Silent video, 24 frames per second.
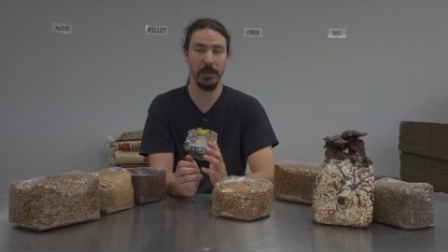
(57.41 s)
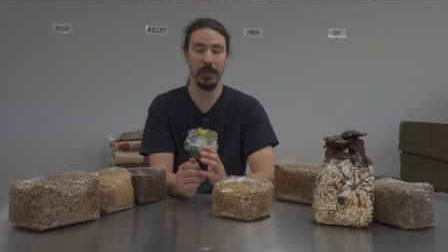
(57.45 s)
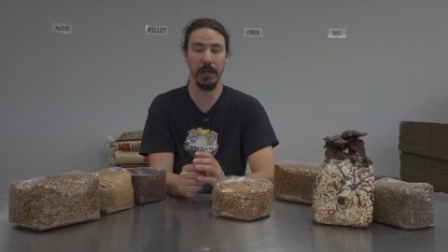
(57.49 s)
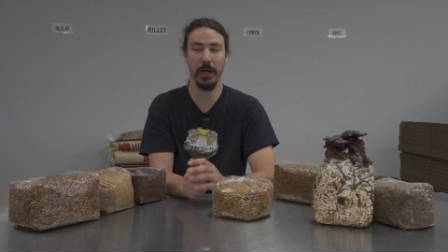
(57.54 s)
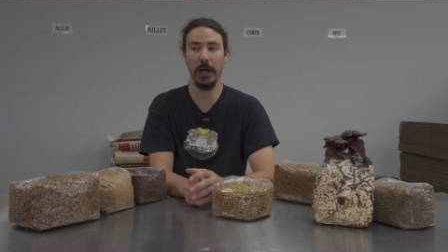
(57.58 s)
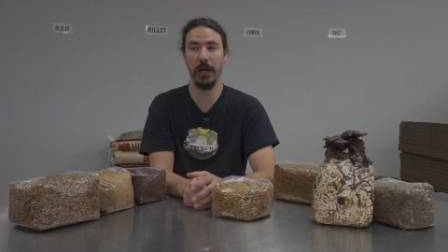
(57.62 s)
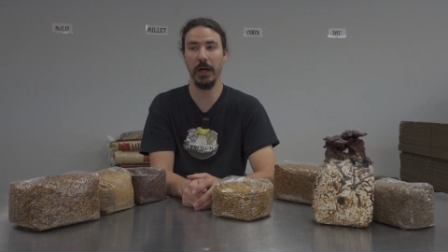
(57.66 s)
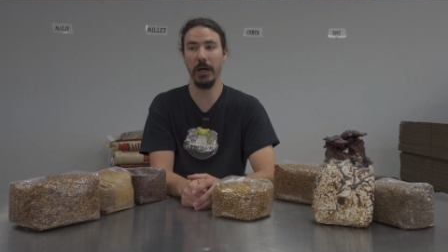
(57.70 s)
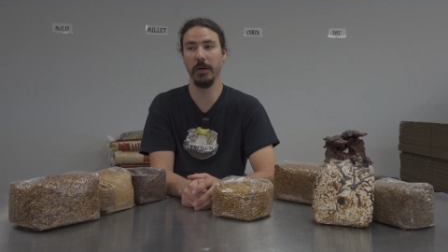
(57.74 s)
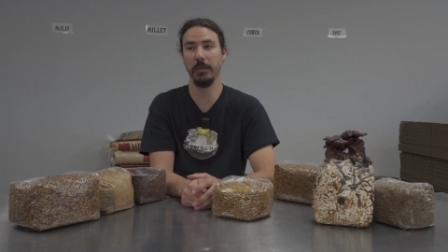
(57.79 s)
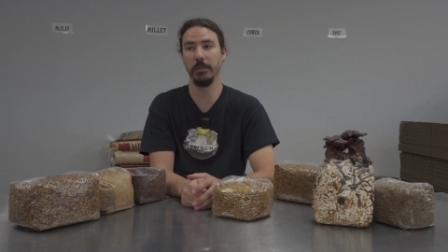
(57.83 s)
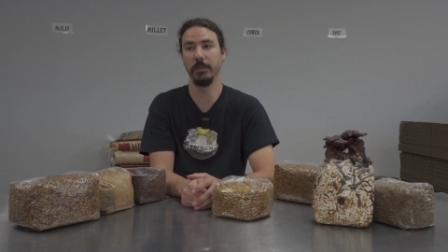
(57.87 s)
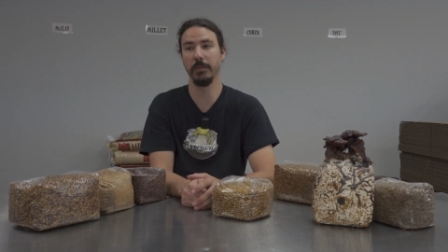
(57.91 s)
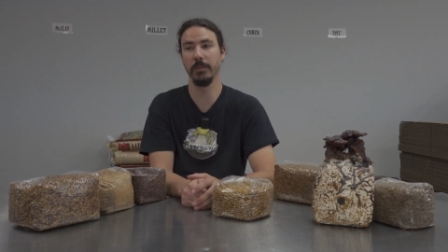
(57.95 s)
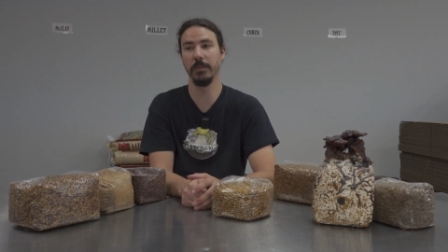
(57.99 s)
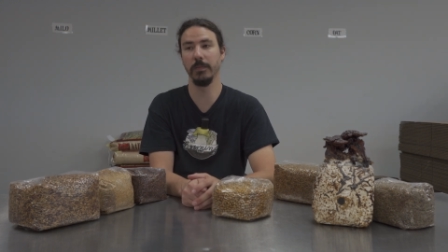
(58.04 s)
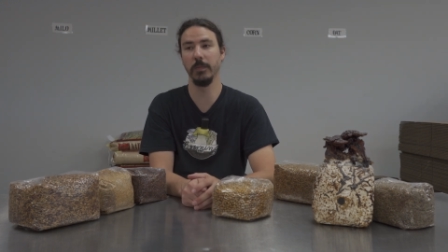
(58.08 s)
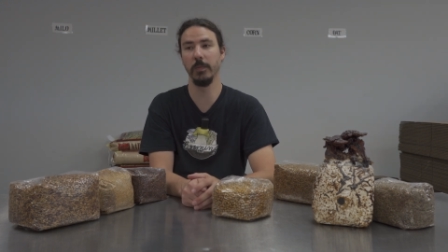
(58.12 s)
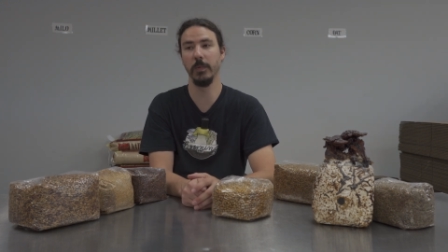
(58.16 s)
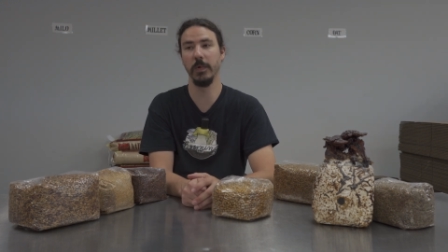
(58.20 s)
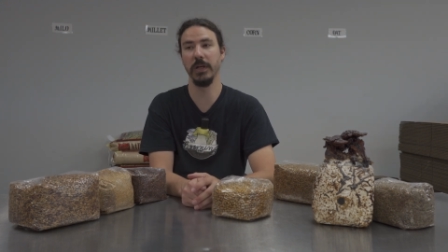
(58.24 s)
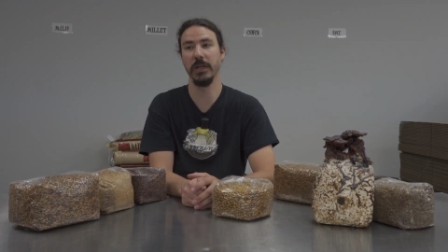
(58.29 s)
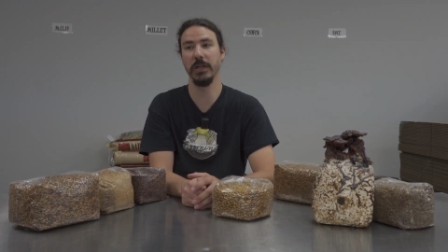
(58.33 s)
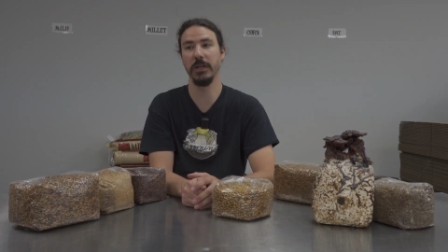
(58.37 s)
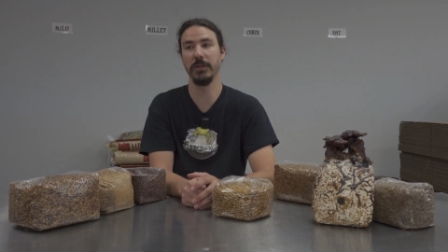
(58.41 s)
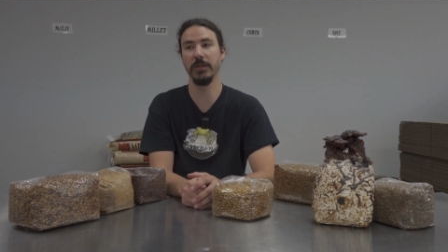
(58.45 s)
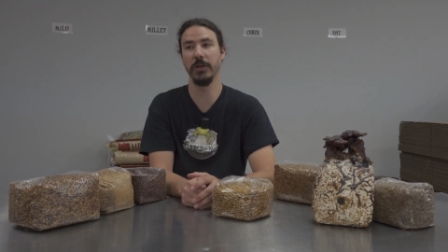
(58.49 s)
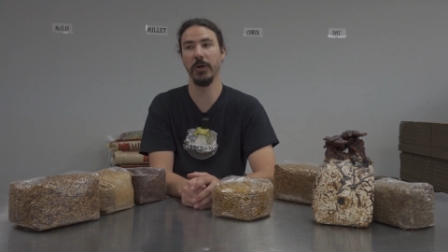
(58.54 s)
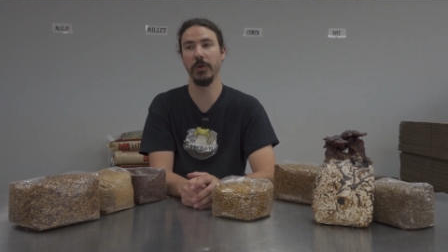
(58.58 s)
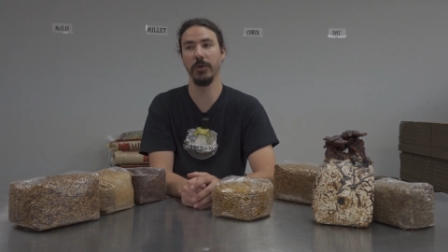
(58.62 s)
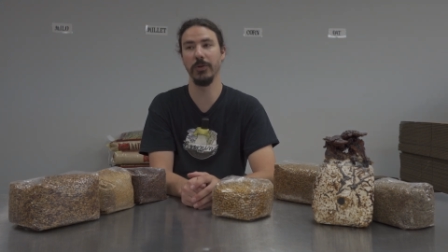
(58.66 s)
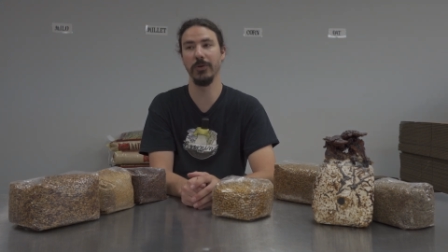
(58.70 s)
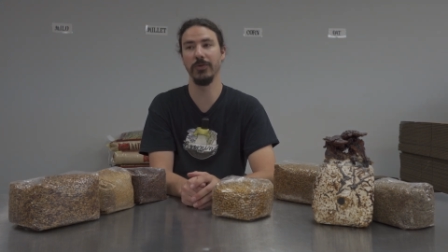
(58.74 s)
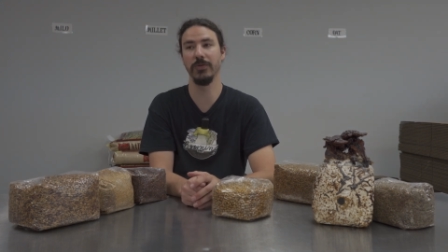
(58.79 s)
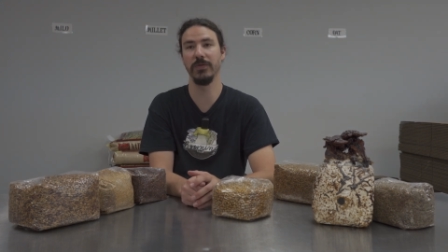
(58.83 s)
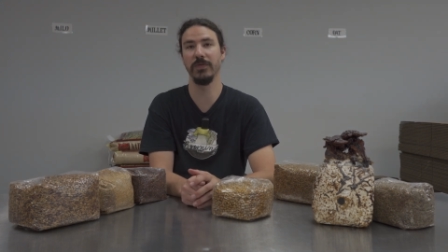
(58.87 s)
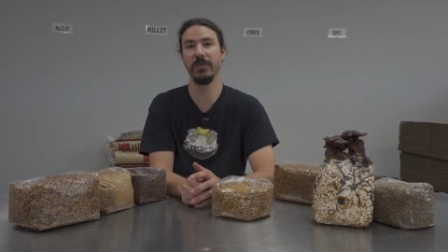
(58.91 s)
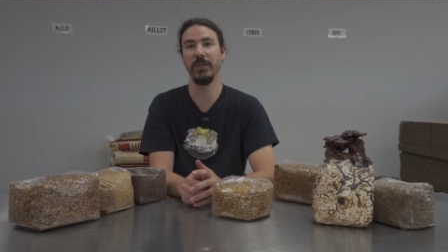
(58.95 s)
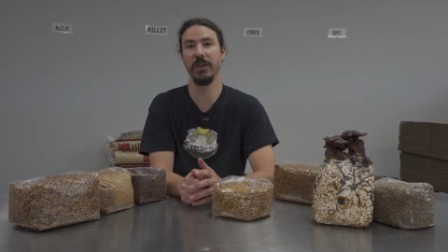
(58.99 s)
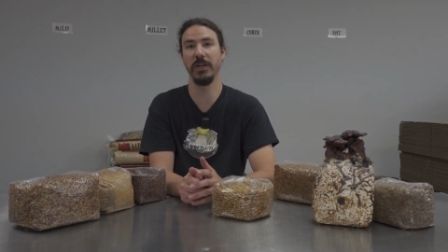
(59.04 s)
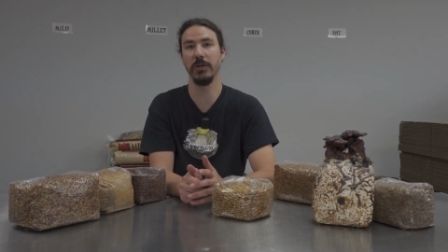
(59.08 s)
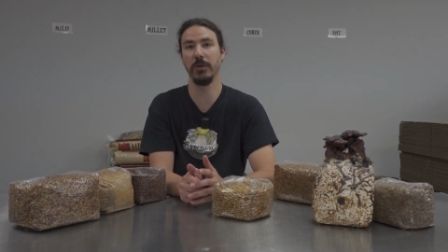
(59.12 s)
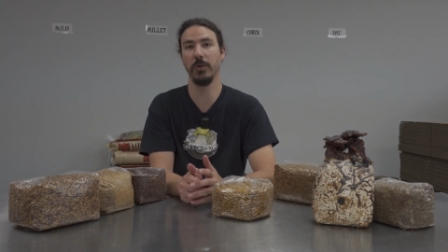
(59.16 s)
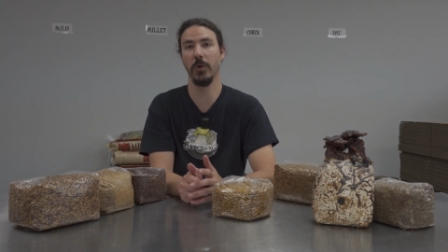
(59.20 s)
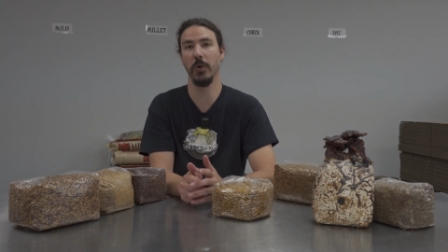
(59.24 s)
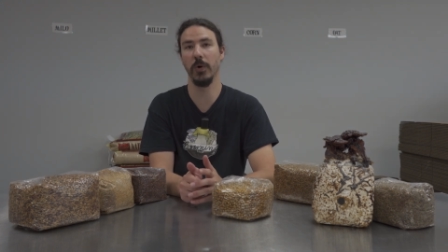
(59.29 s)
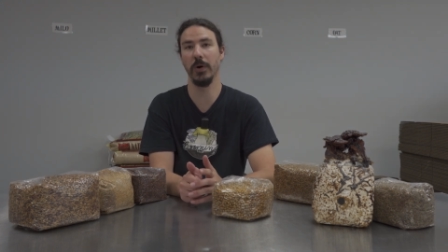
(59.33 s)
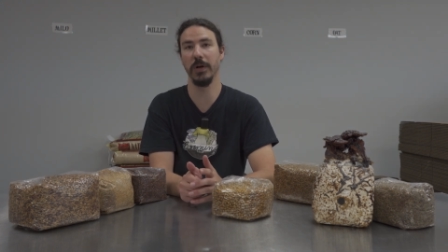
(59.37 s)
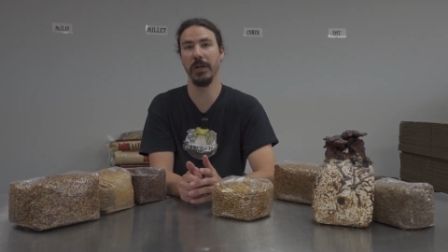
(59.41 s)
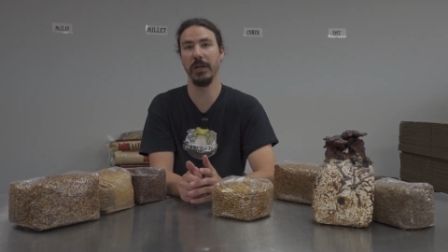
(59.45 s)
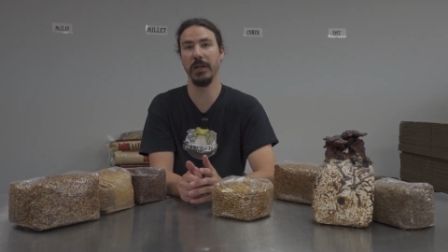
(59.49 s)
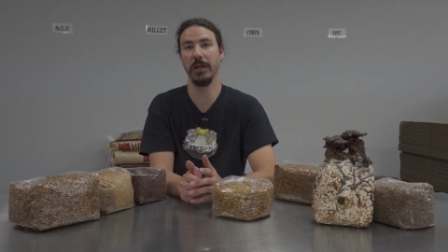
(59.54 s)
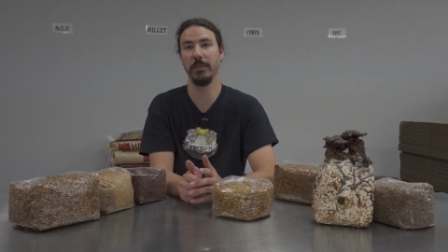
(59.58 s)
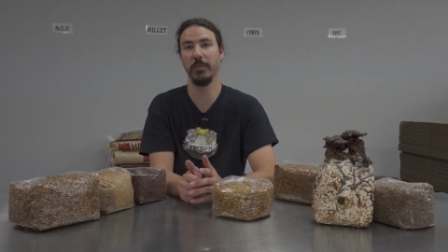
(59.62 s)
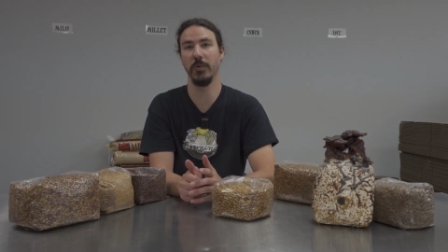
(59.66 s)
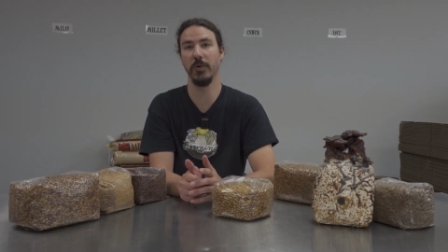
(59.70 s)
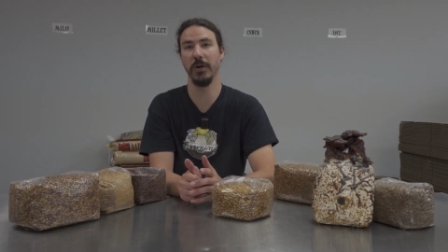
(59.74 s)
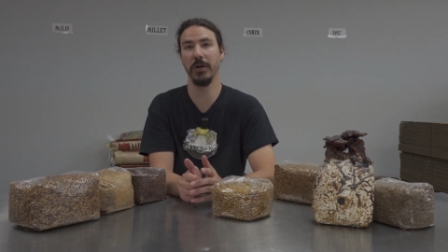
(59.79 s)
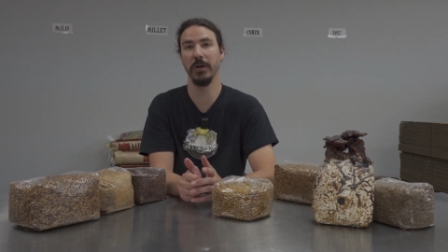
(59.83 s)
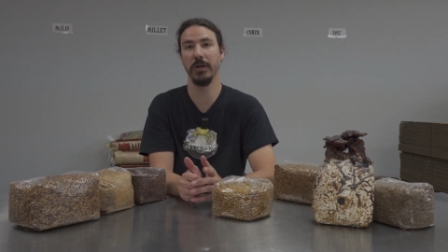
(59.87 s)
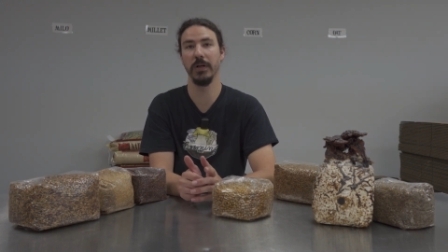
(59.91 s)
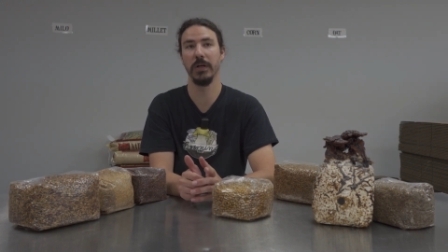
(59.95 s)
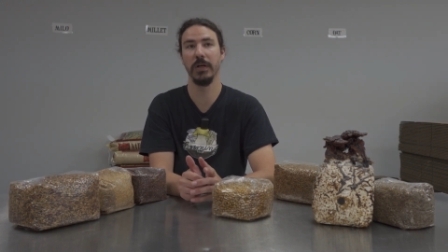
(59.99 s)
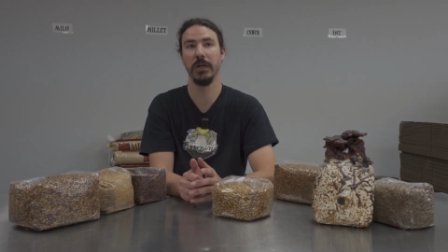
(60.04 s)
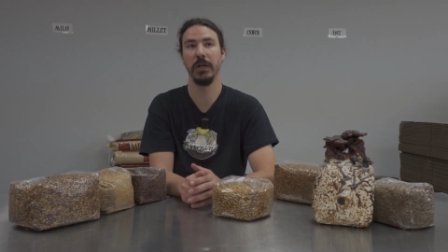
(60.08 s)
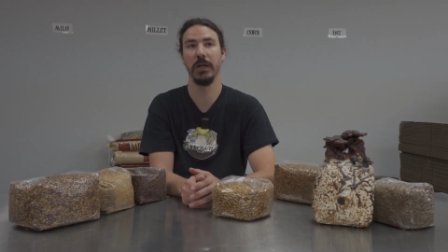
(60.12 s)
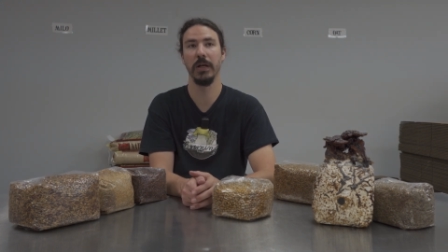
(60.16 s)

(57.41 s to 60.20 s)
um, we don't use feed corn anymore.